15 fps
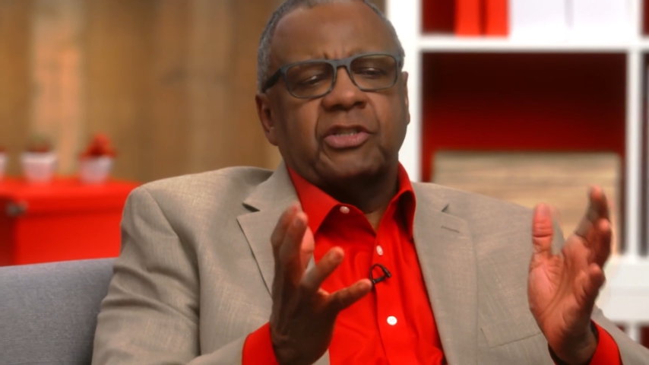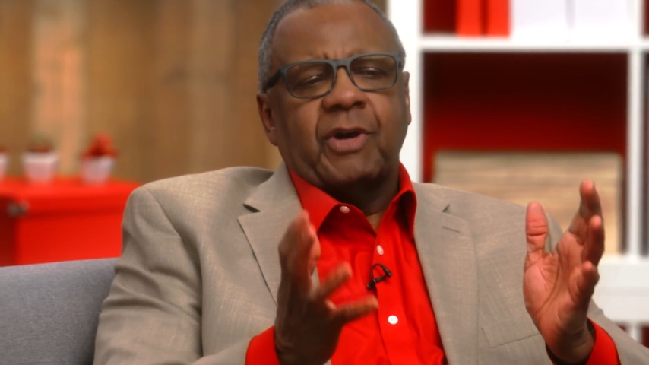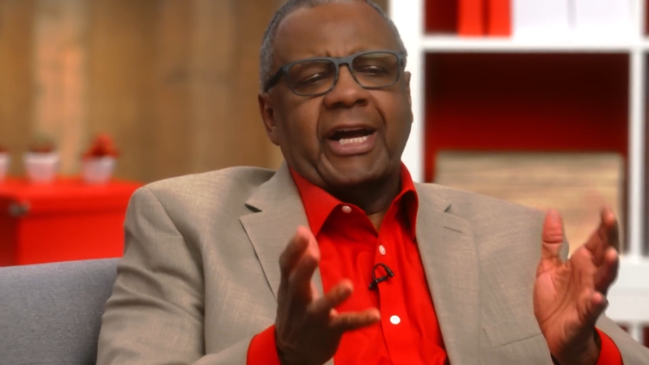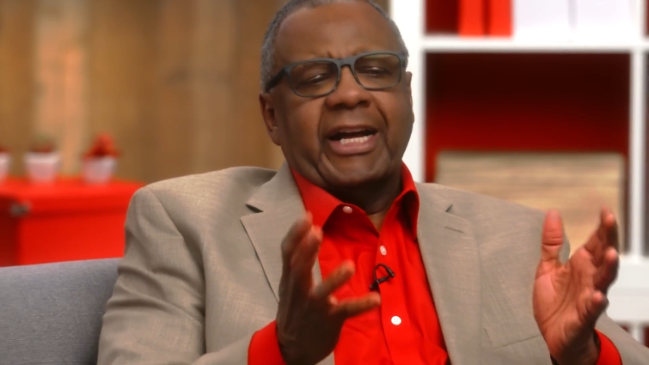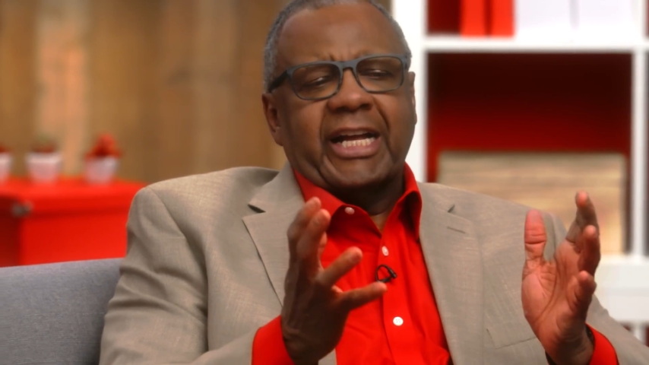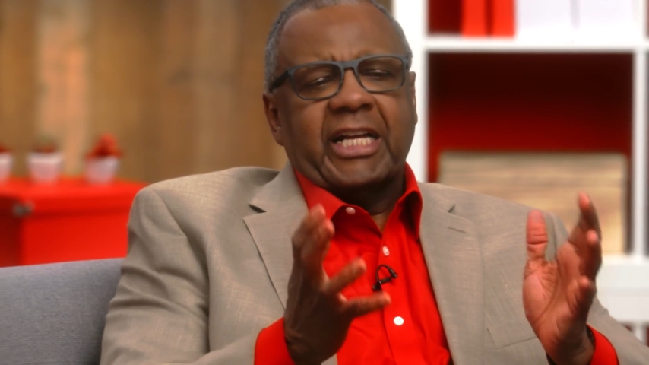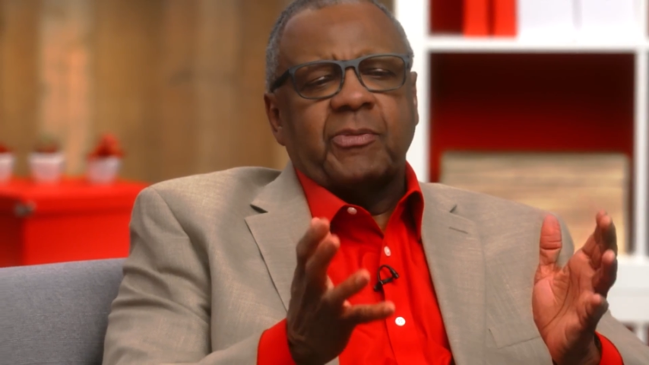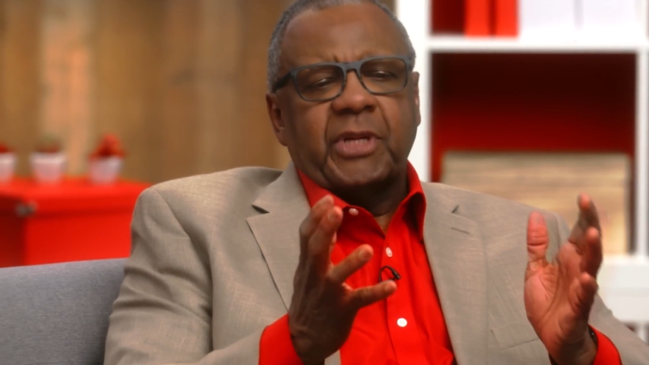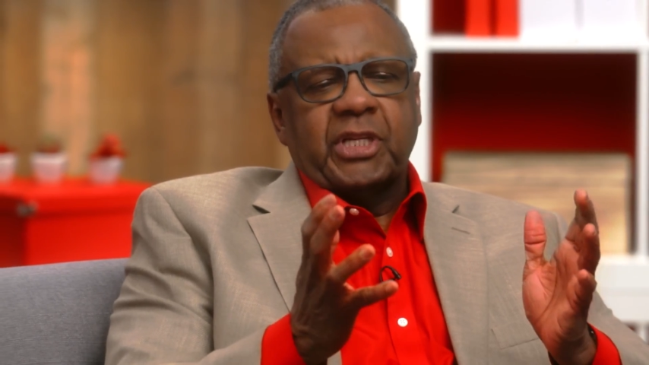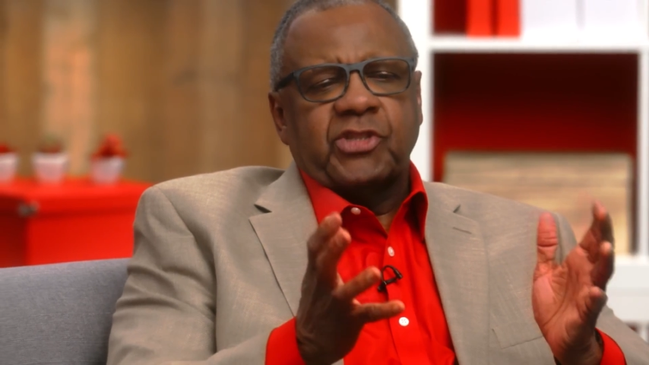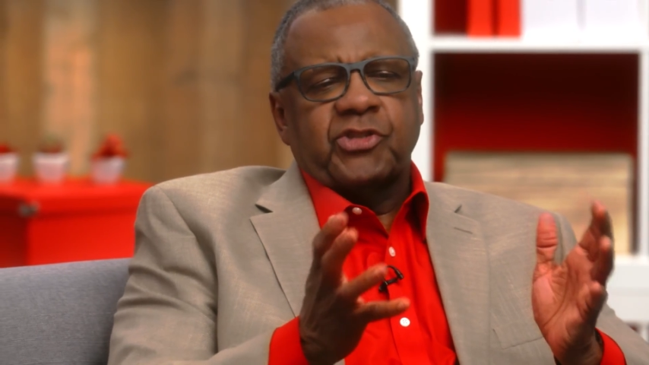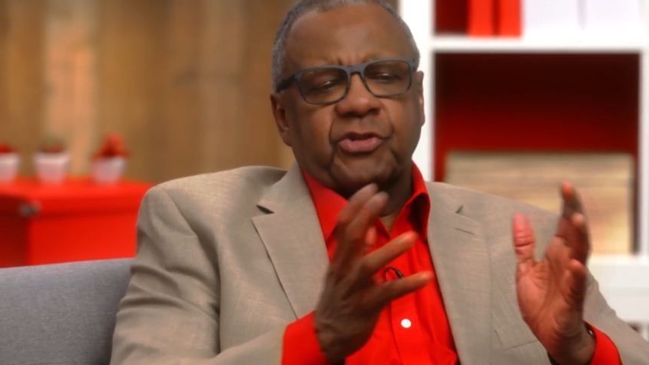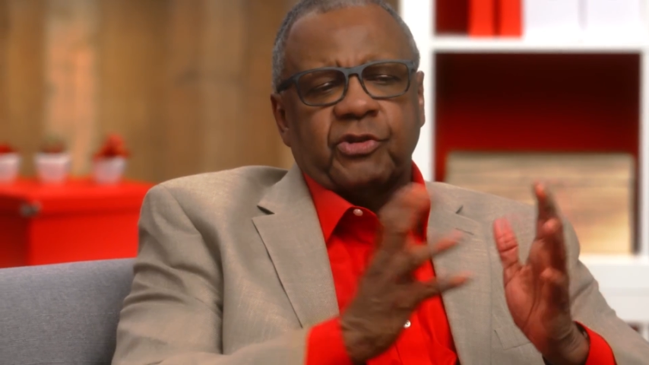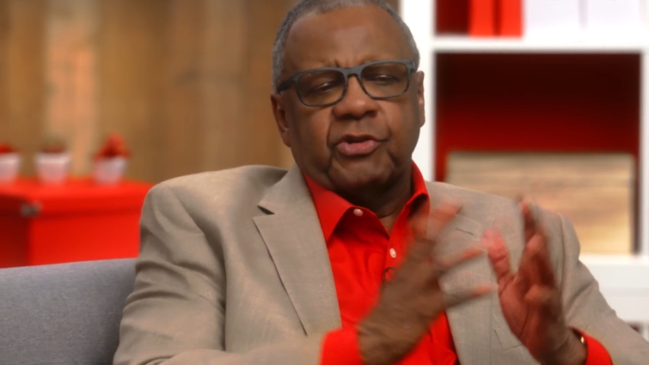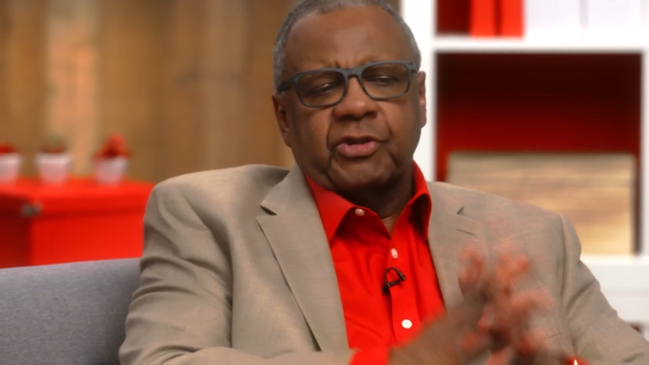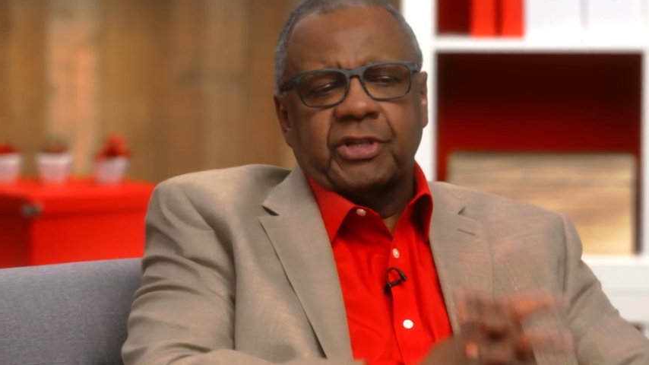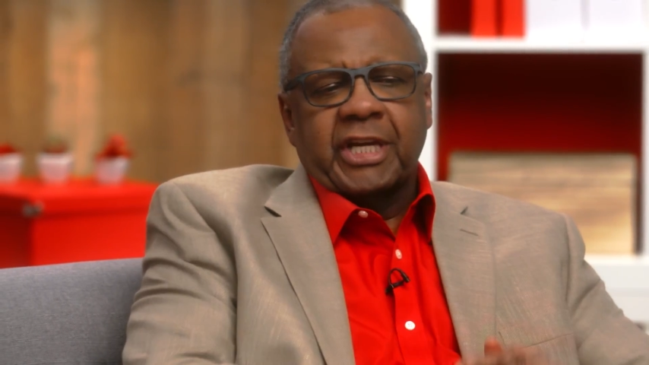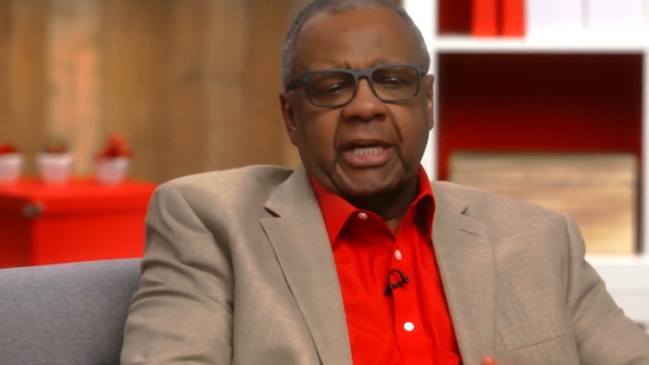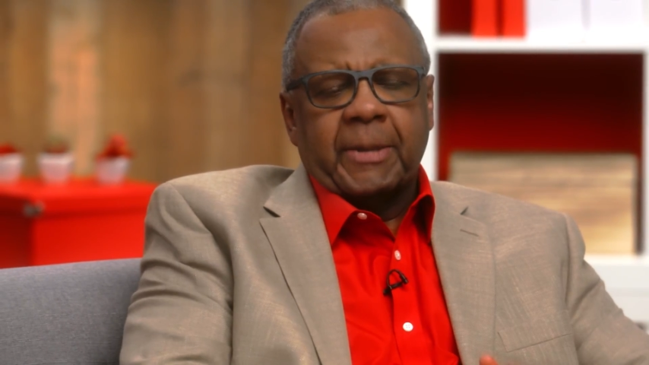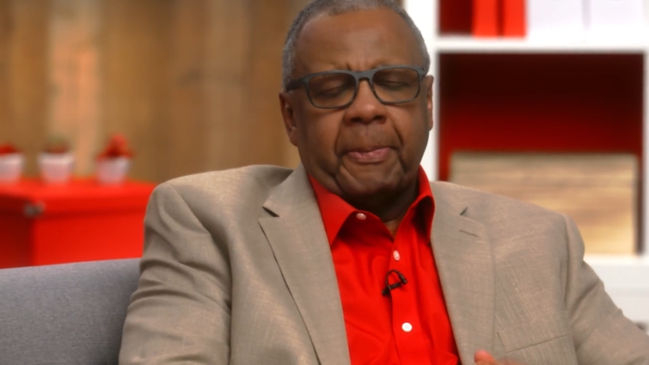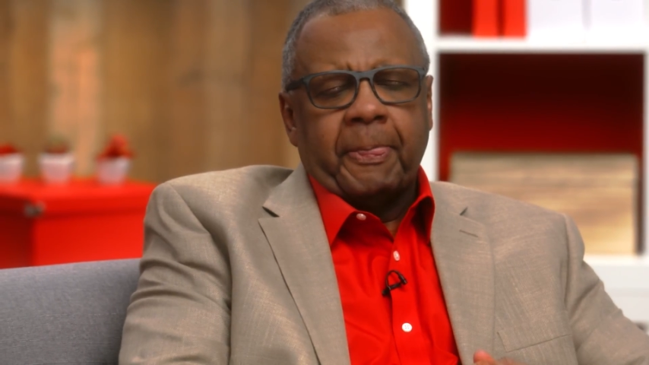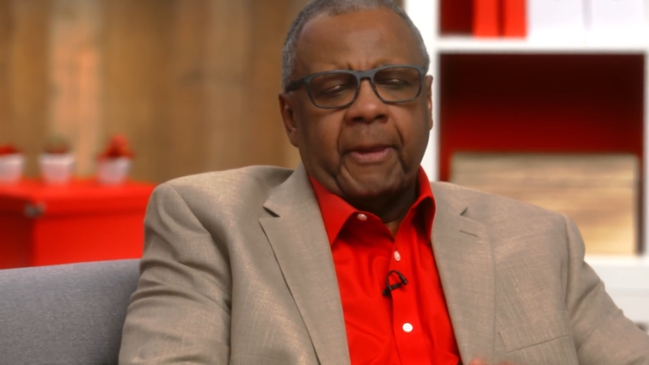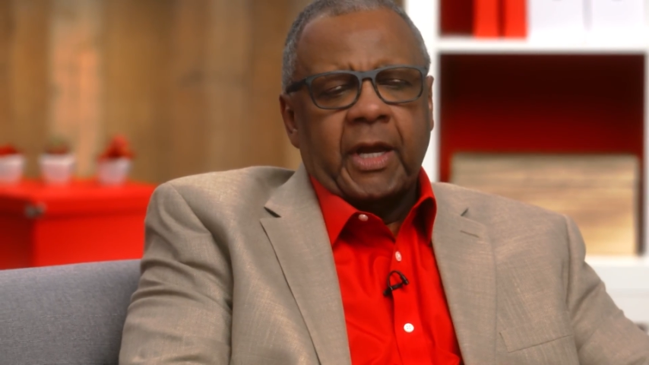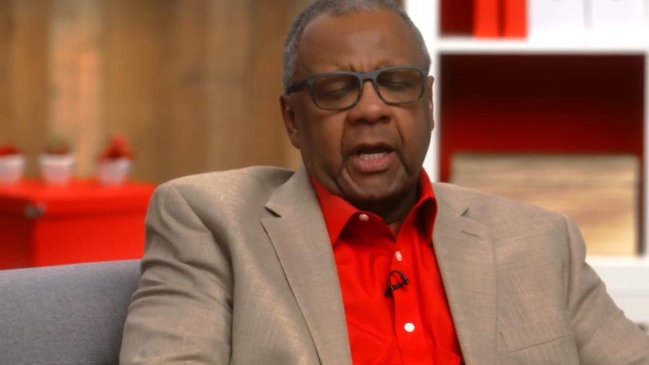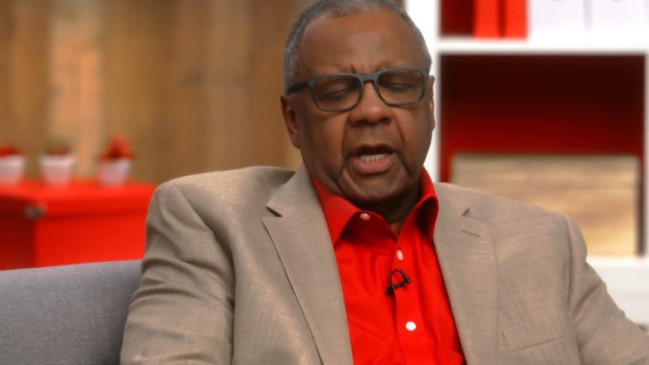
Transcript: So I got to make sure that